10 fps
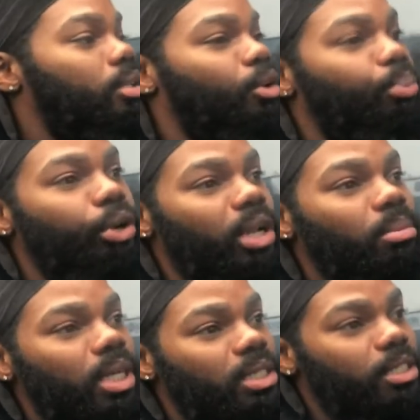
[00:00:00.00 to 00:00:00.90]

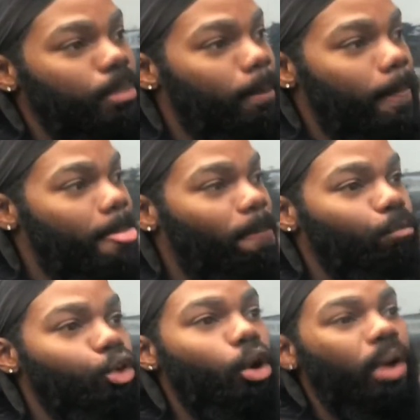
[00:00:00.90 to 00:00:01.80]

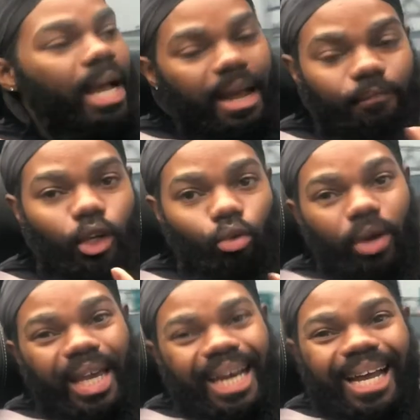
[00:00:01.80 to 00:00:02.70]
you don't have direct